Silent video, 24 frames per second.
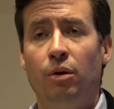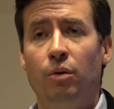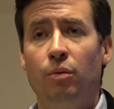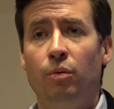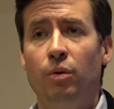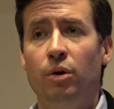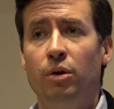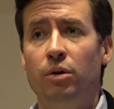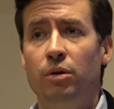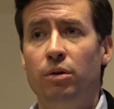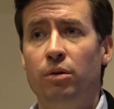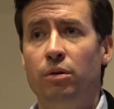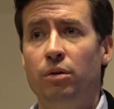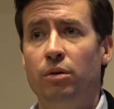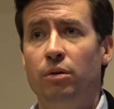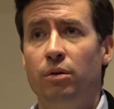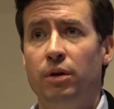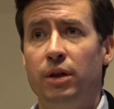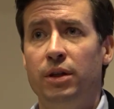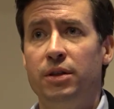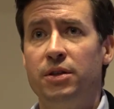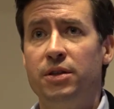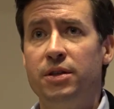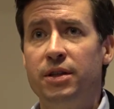Well,
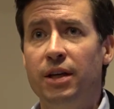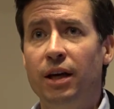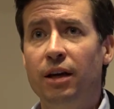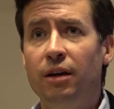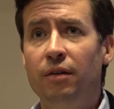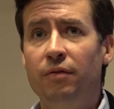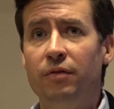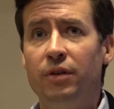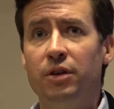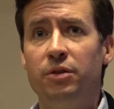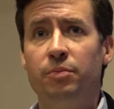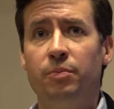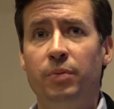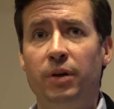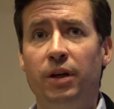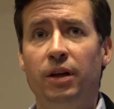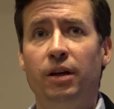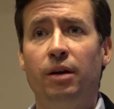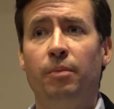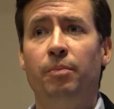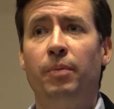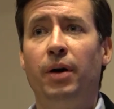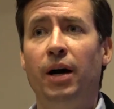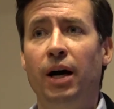instead of this
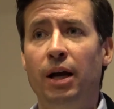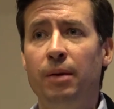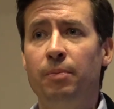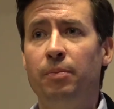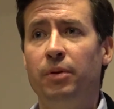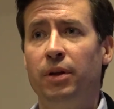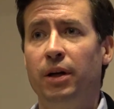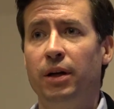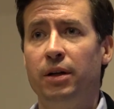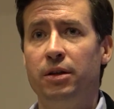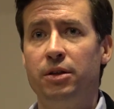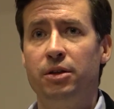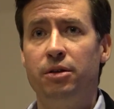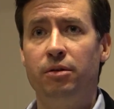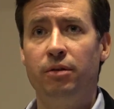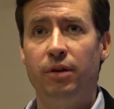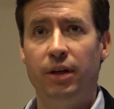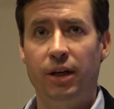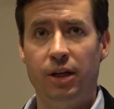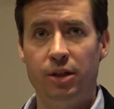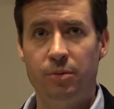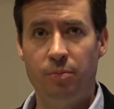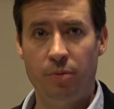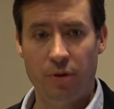being a pipeline to an
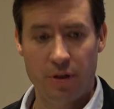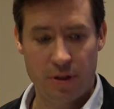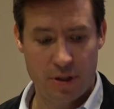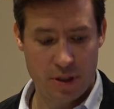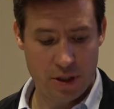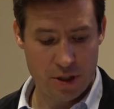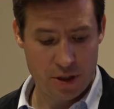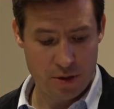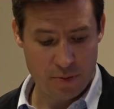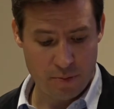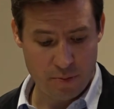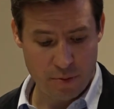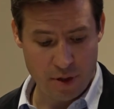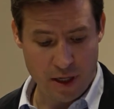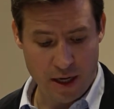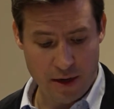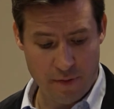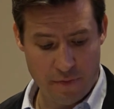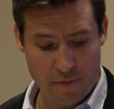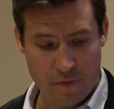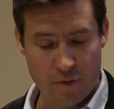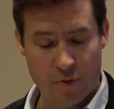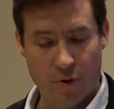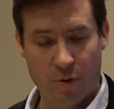exploitation
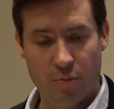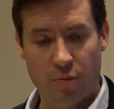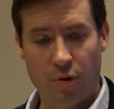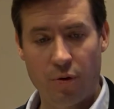platform,